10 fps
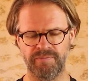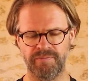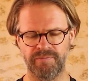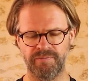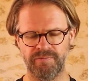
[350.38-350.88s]

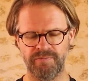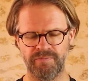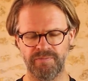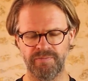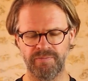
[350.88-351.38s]

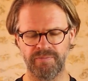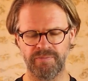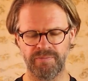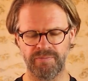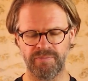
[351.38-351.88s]

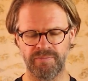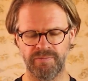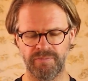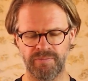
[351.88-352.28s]
Nobody speaks.